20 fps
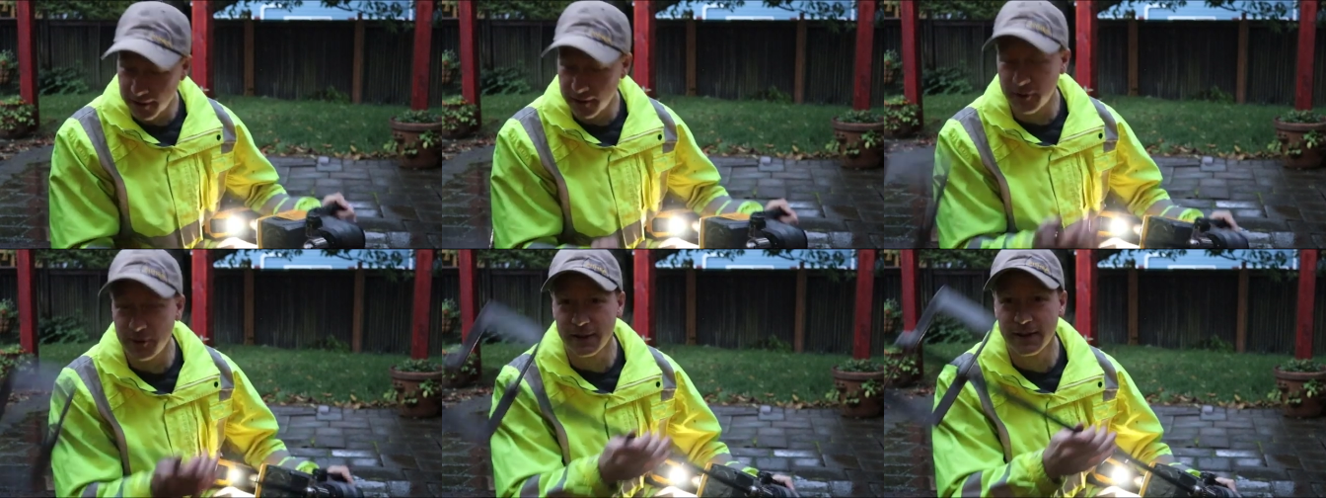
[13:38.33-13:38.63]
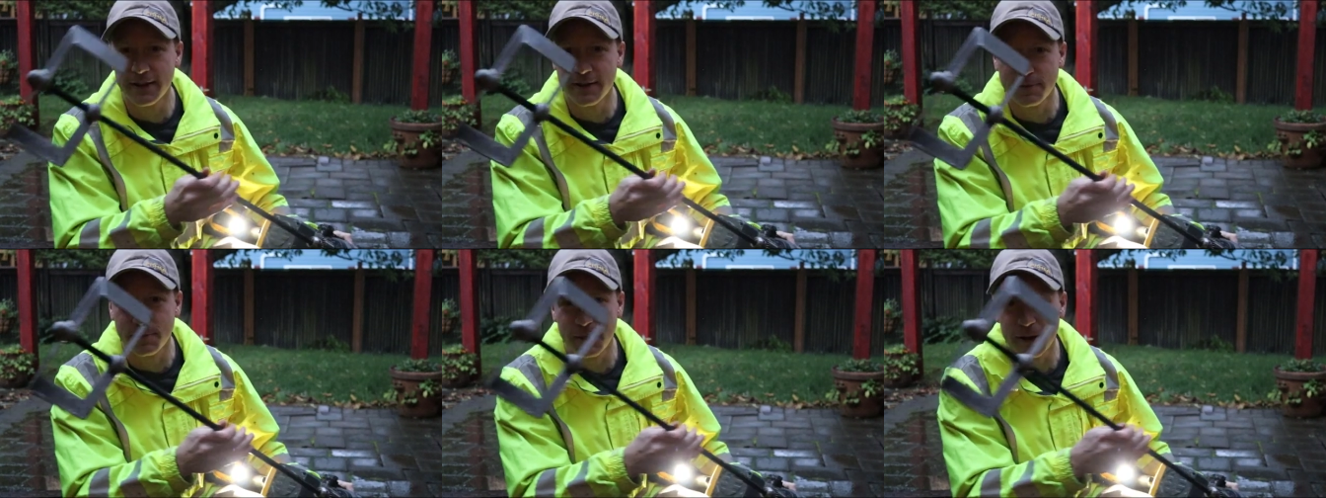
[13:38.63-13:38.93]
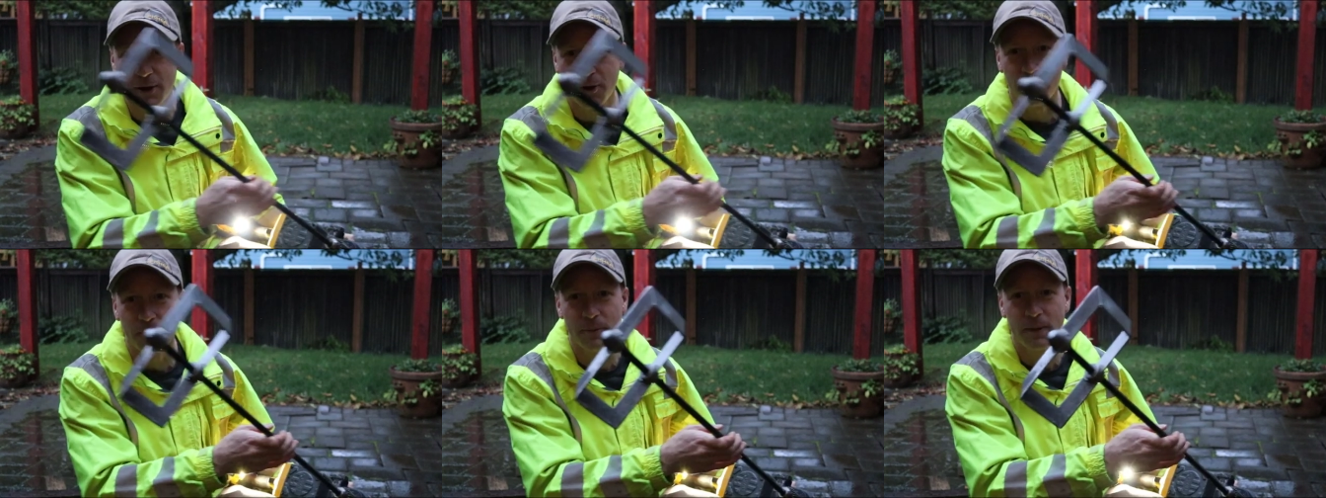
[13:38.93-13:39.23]
with this
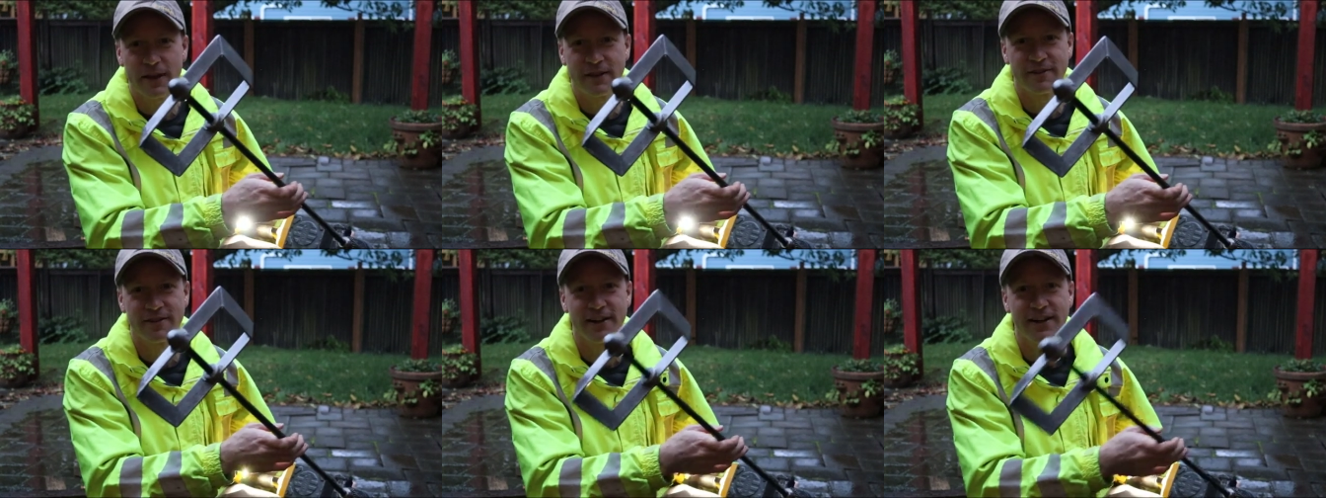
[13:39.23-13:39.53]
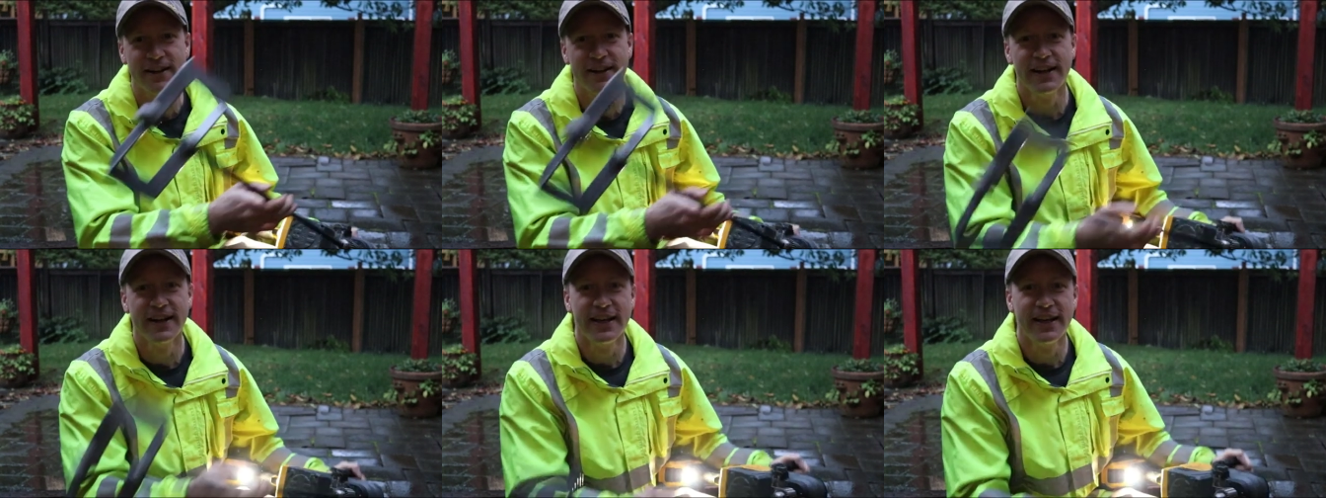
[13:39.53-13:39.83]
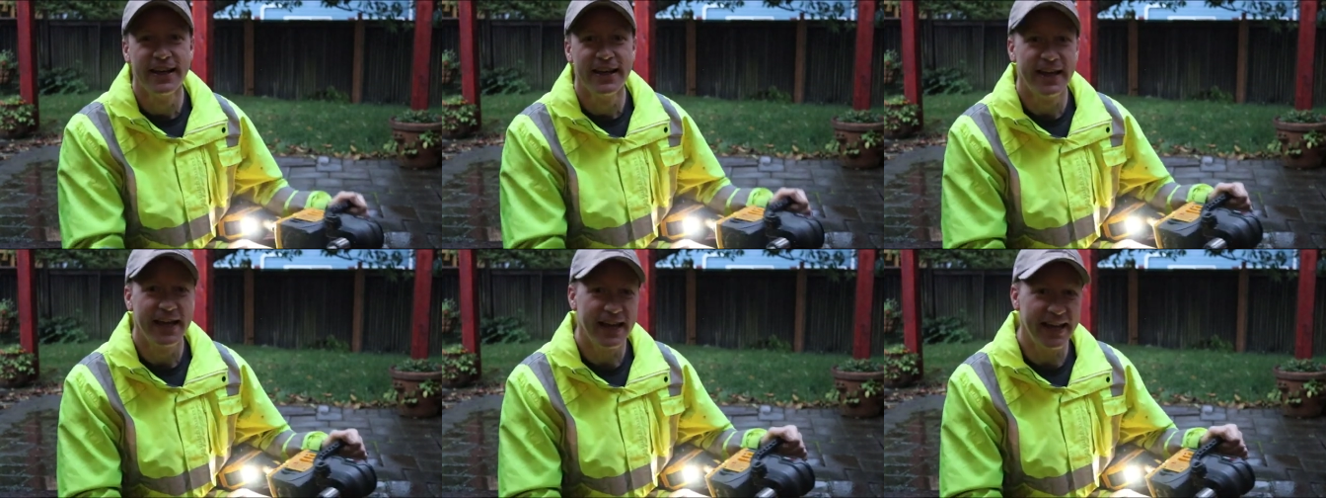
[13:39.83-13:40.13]
big old mixer,
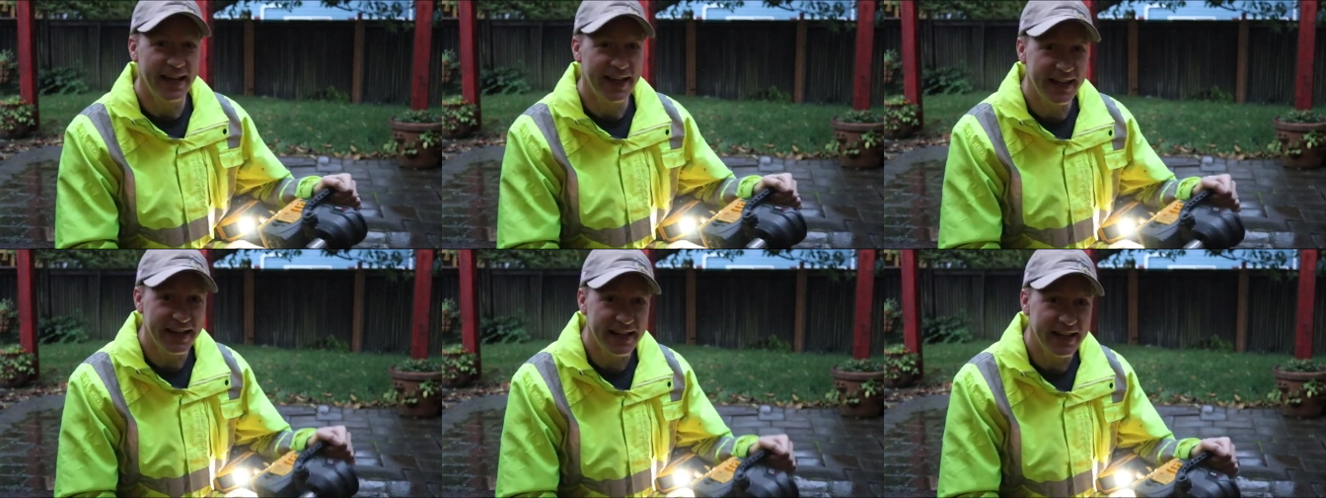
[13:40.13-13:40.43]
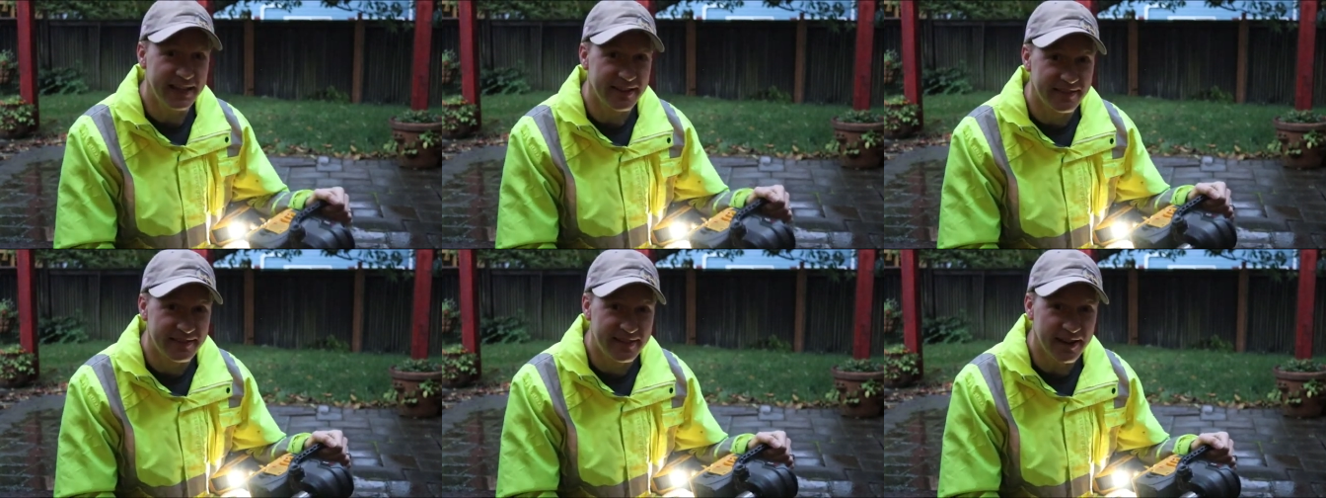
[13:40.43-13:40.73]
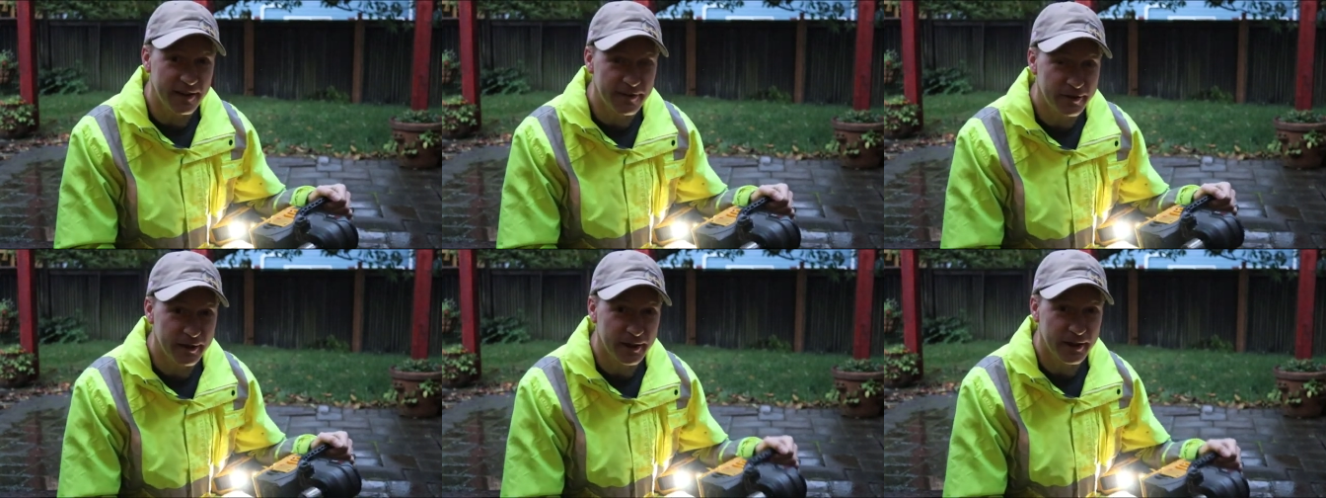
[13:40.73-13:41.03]
and it
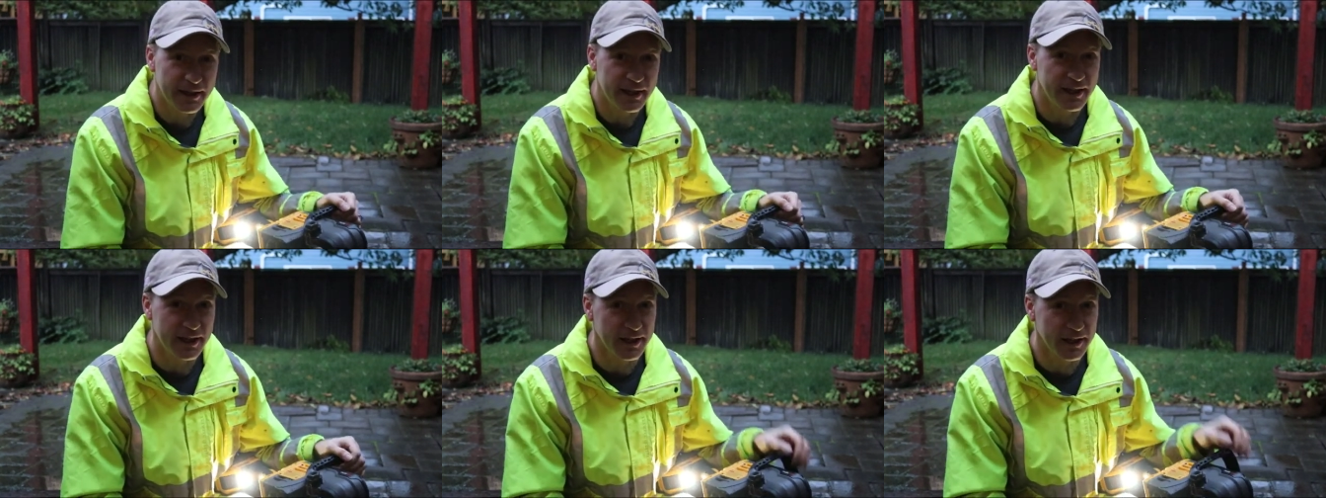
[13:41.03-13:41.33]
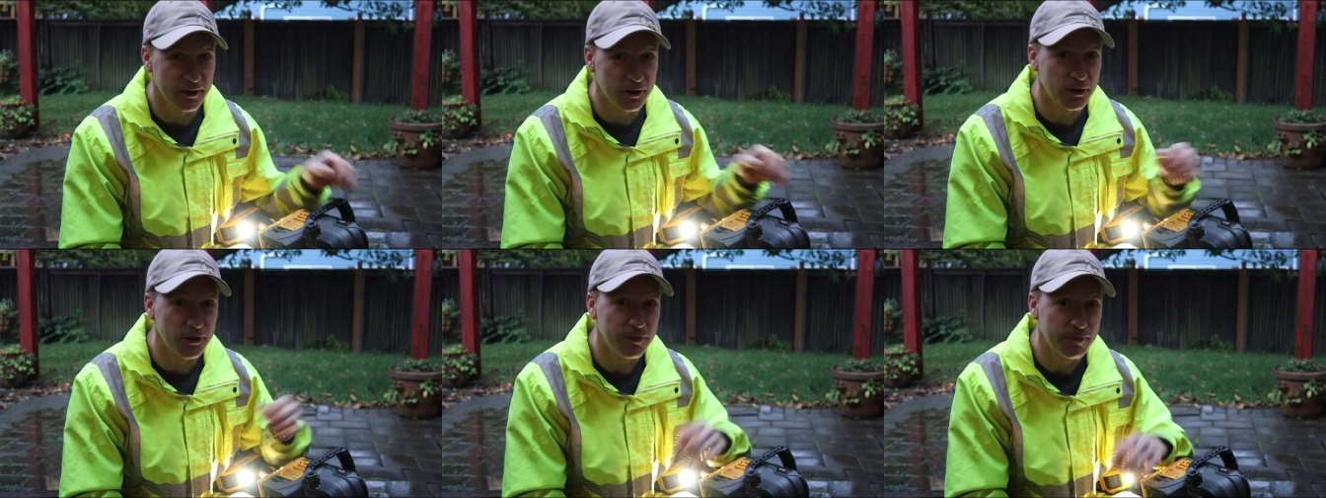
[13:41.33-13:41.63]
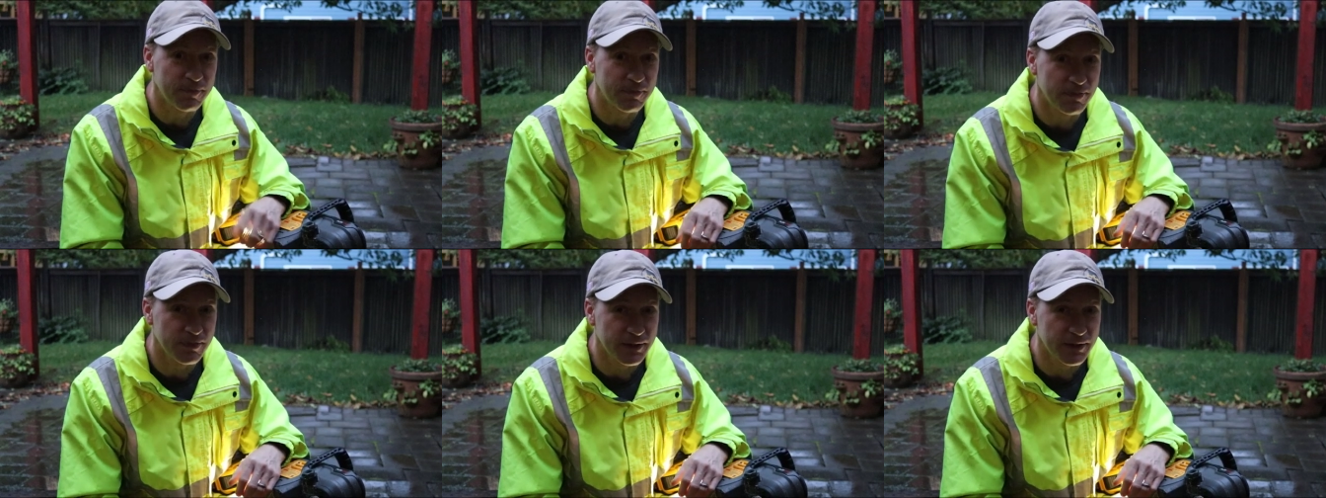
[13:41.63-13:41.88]
definitely it'll